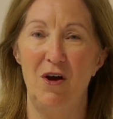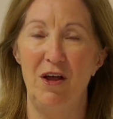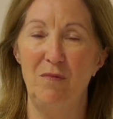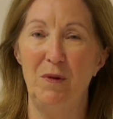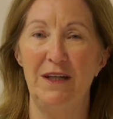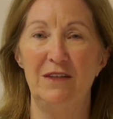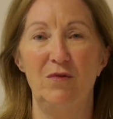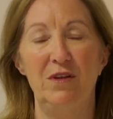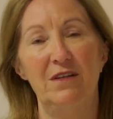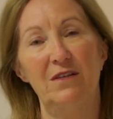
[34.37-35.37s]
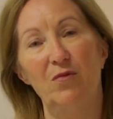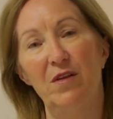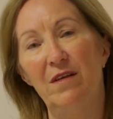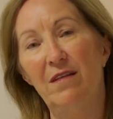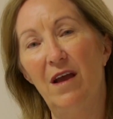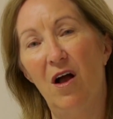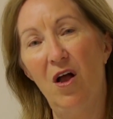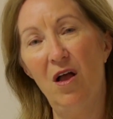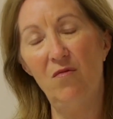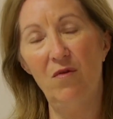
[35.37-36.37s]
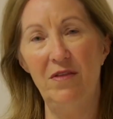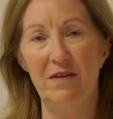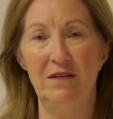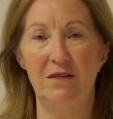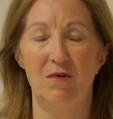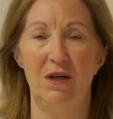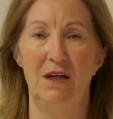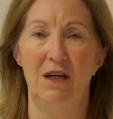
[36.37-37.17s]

all the plants went this way. Then they all went this way.